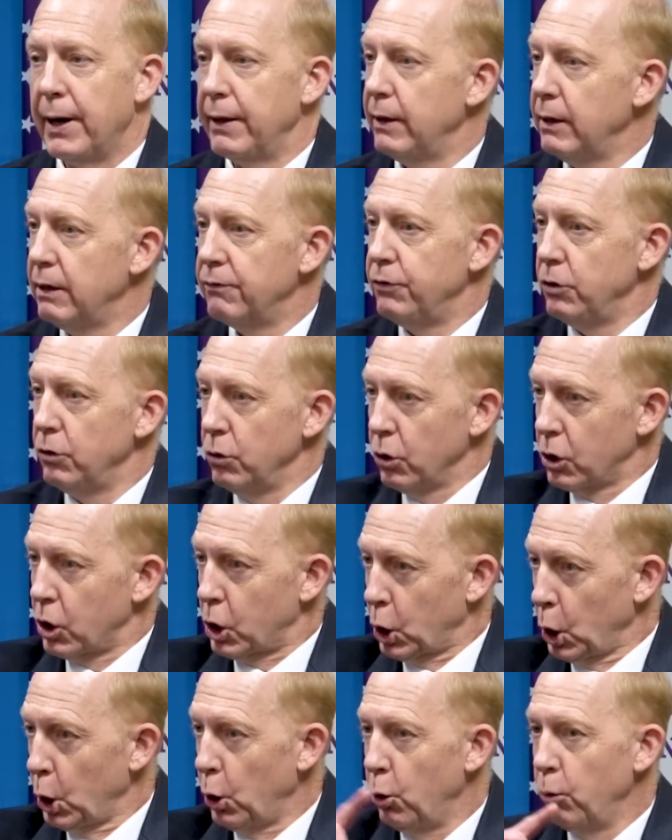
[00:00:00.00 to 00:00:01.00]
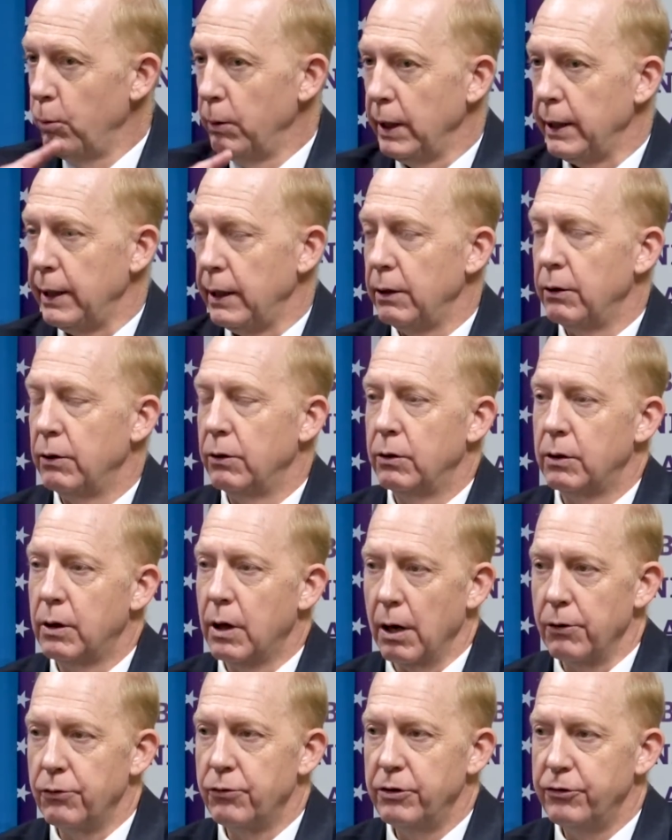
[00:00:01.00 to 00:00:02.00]
I think if you look globally,
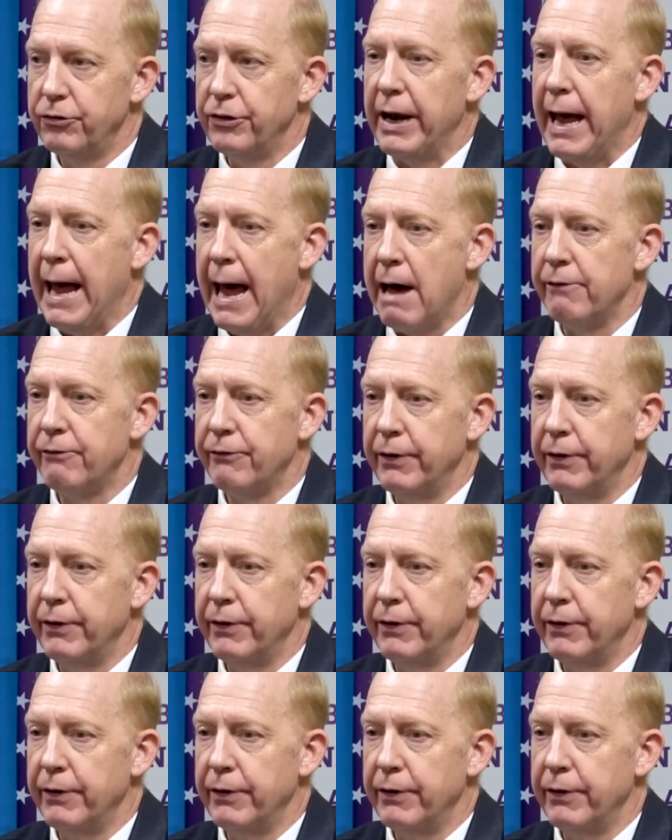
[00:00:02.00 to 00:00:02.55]
countries that have